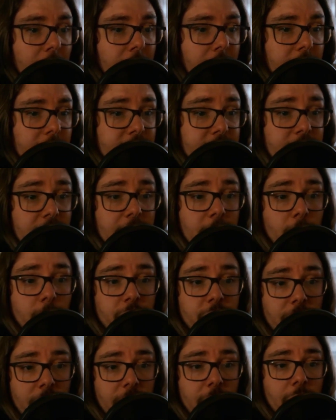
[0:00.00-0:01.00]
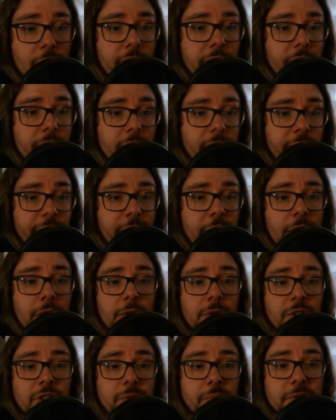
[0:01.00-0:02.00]
and is a crescendo
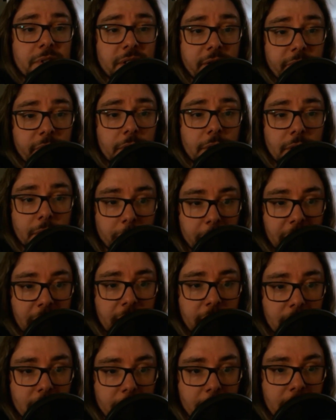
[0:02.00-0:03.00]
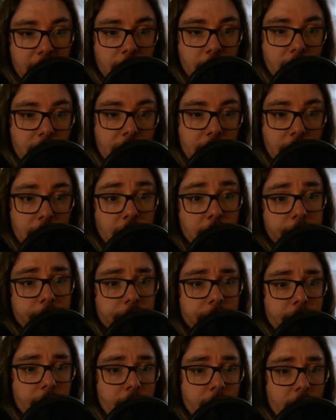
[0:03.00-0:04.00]
followed specifically by a diminuendo.
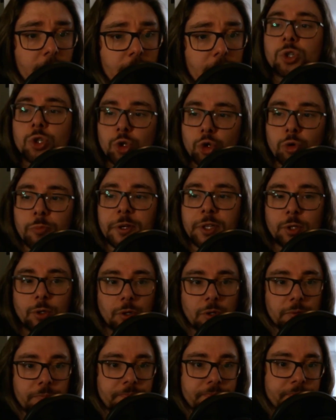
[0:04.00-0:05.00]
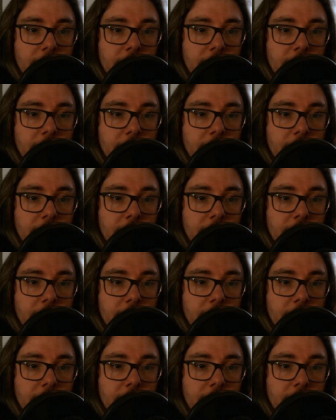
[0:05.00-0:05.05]
Subito